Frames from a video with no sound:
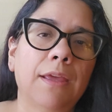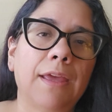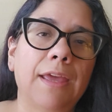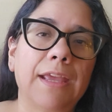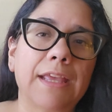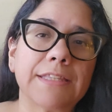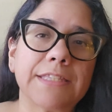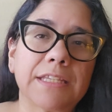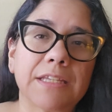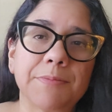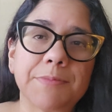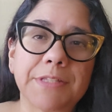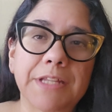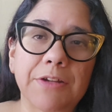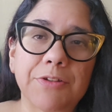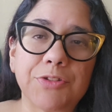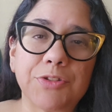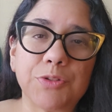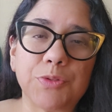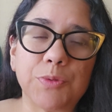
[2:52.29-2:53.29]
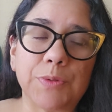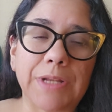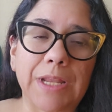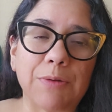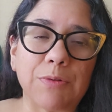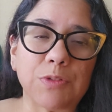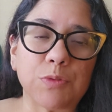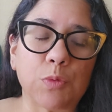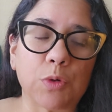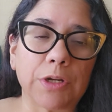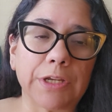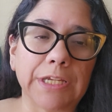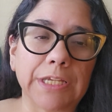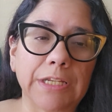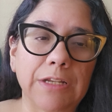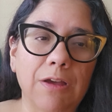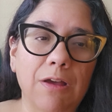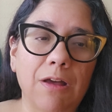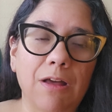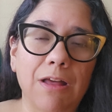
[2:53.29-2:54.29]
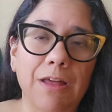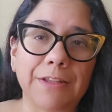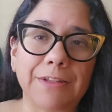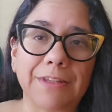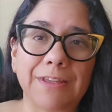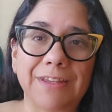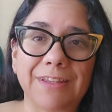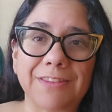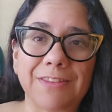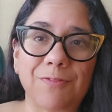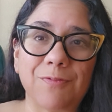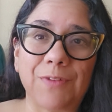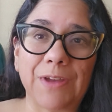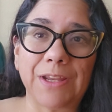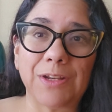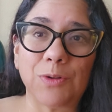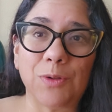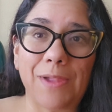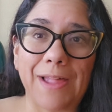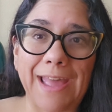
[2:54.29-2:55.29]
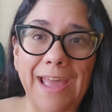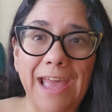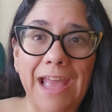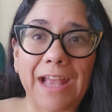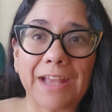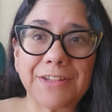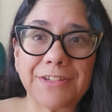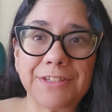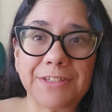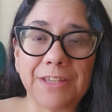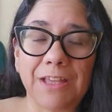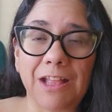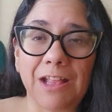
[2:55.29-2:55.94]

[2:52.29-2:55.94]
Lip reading: I guess it comes down to when I was working on the final act